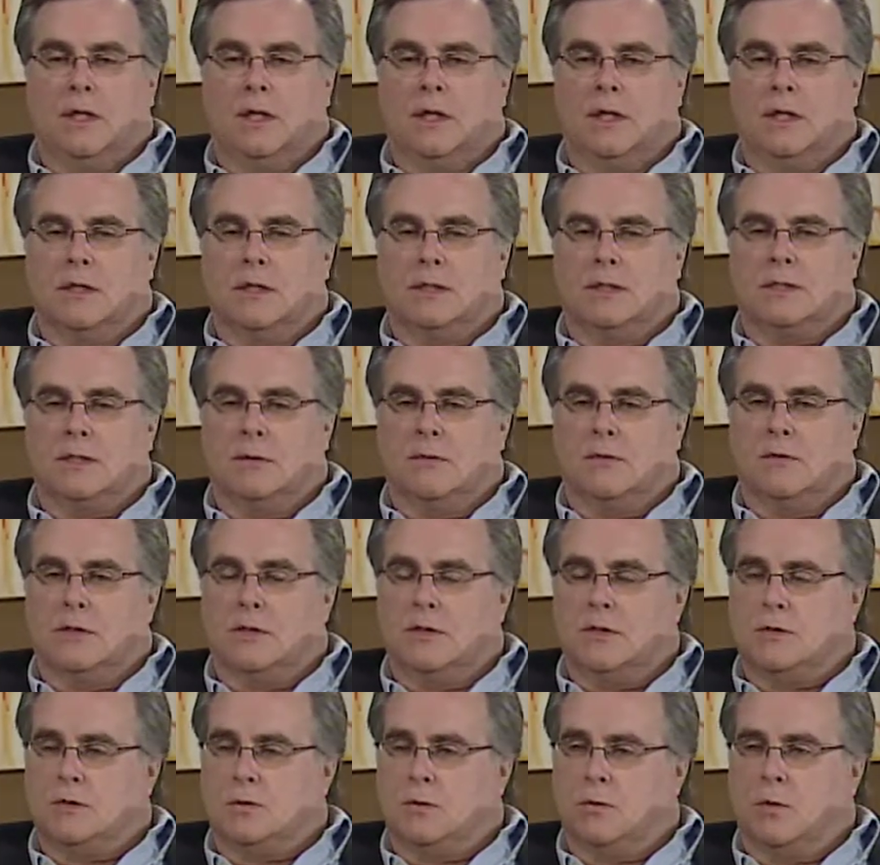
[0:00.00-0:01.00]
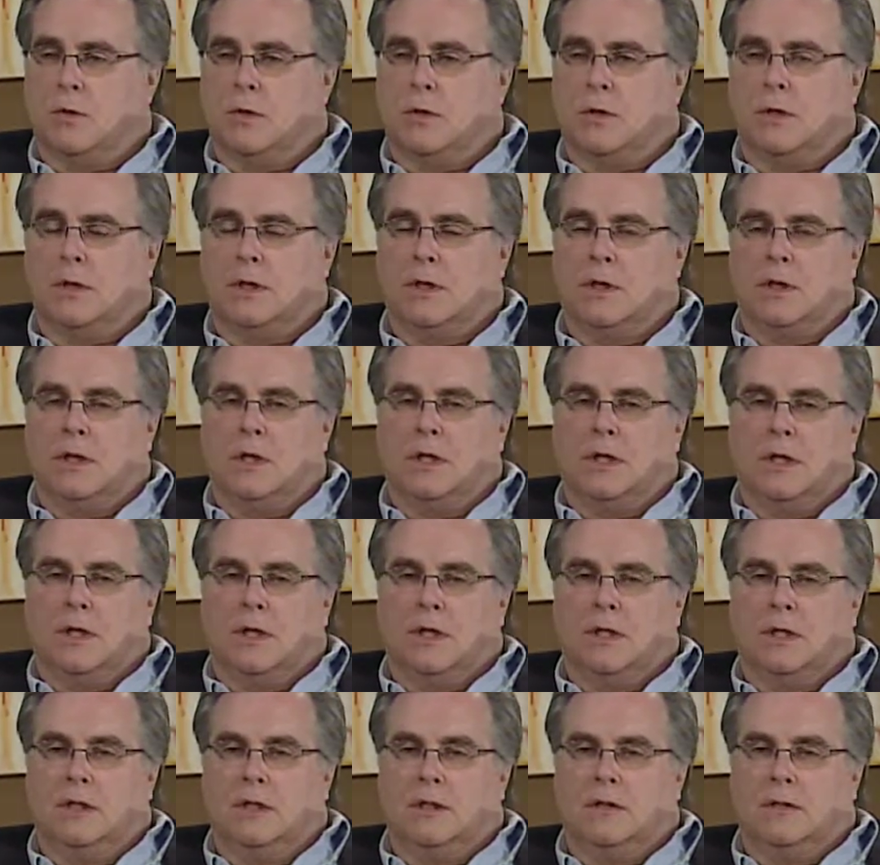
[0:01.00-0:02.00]
and some of his work,
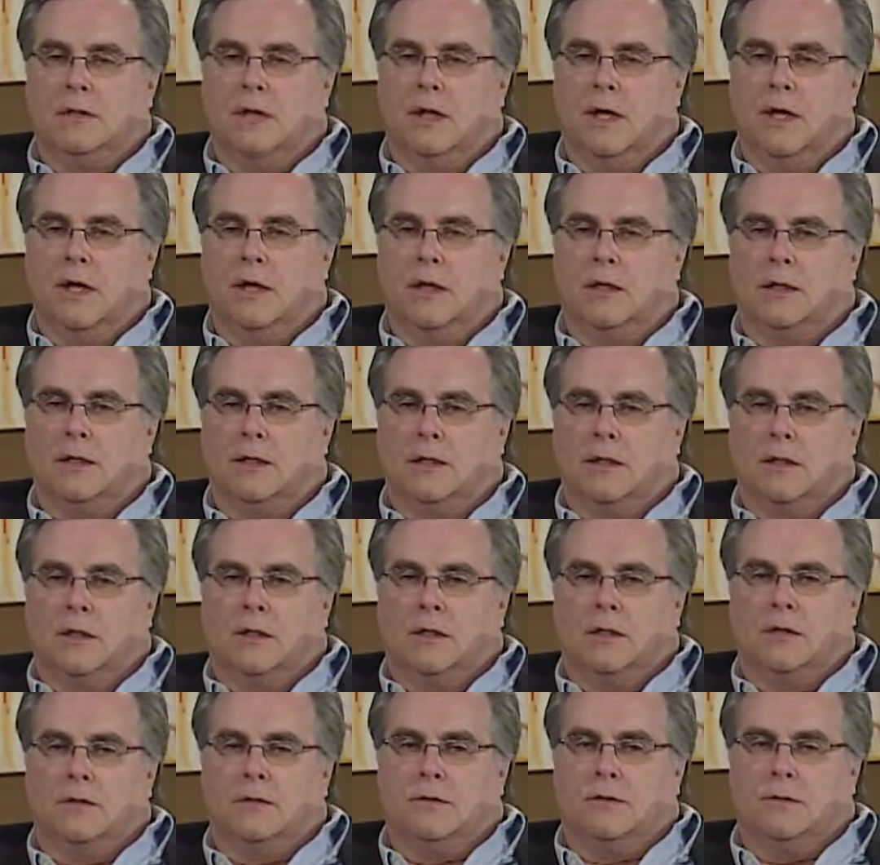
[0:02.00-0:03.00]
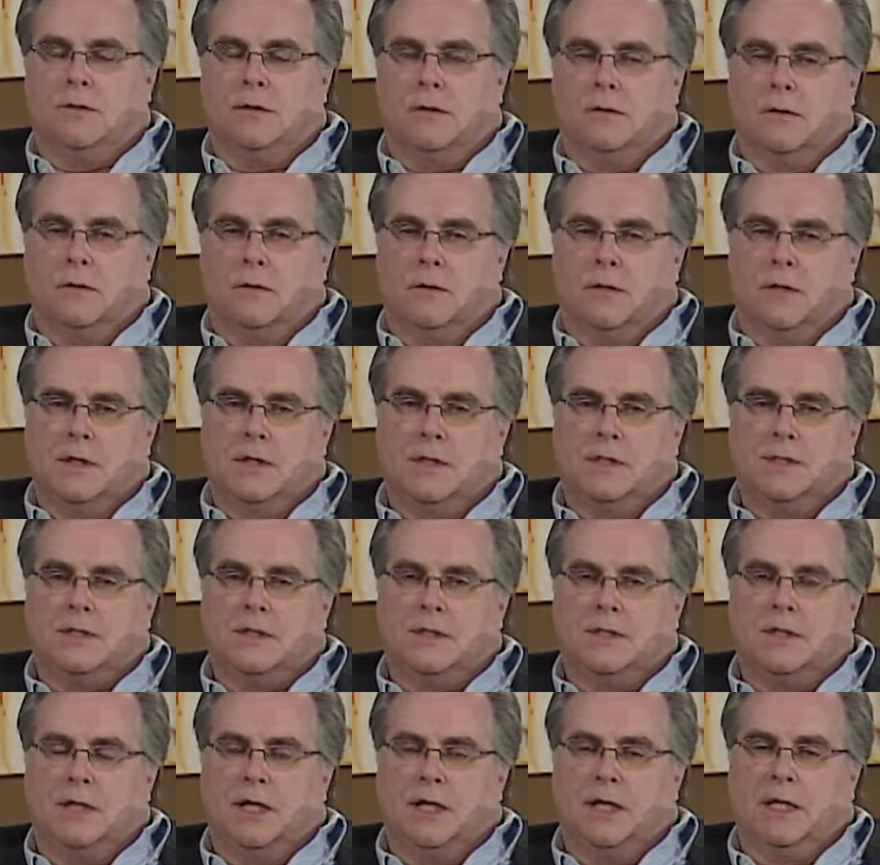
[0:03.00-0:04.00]
in that there is
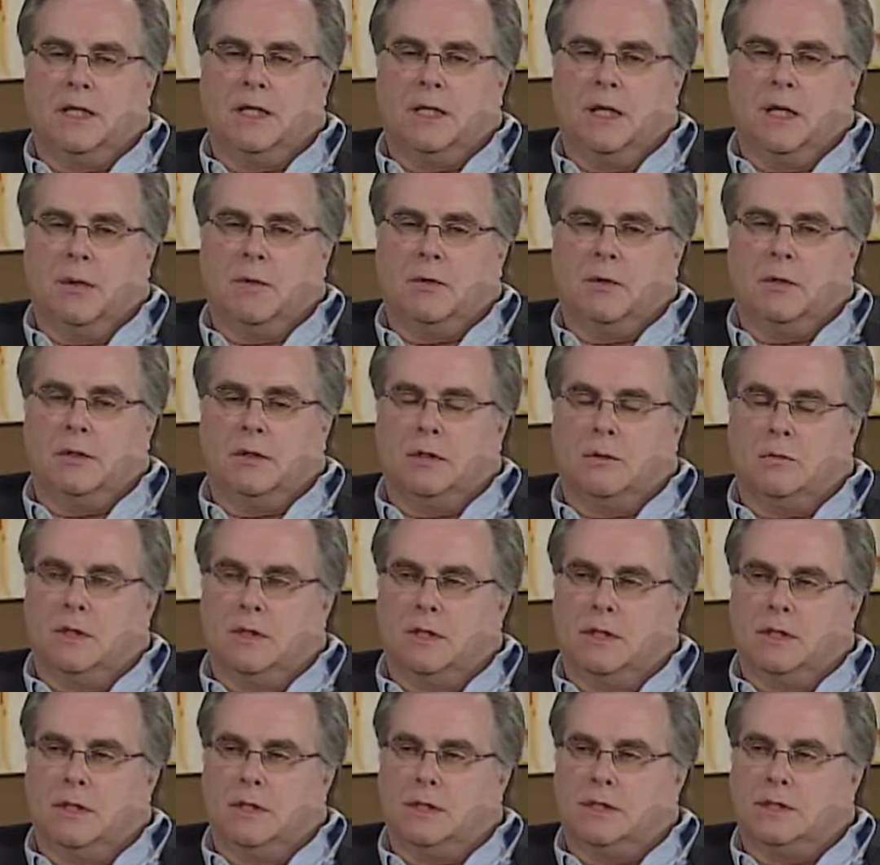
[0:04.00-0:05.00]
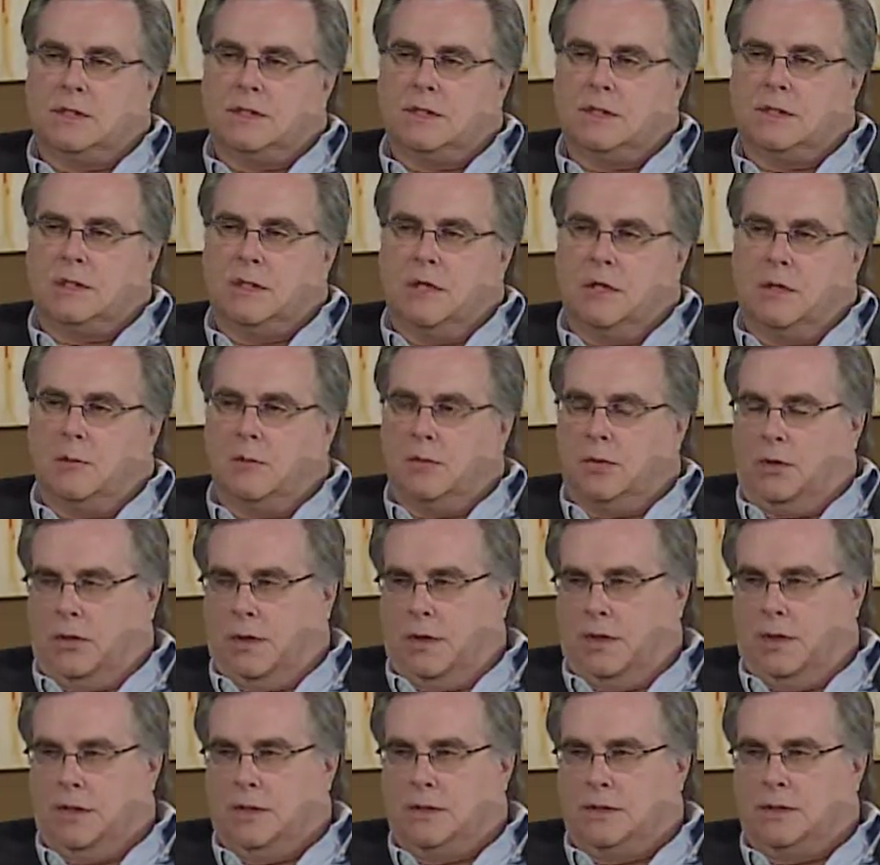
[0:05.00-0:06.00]
a dynamic that begins to take
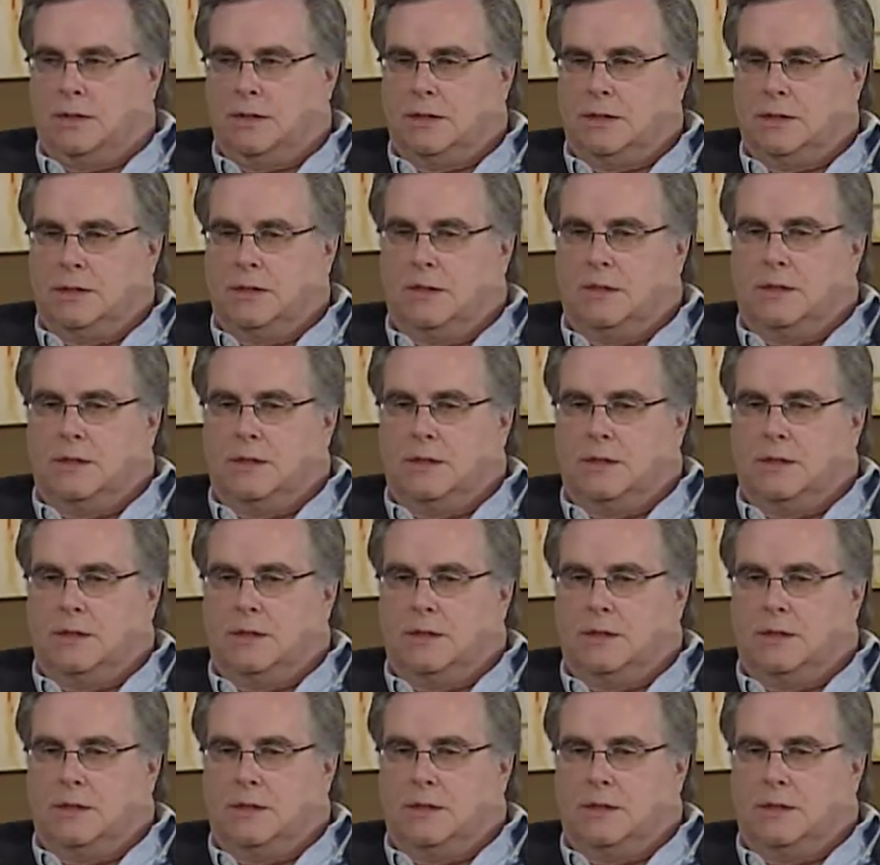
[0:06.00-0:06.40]
place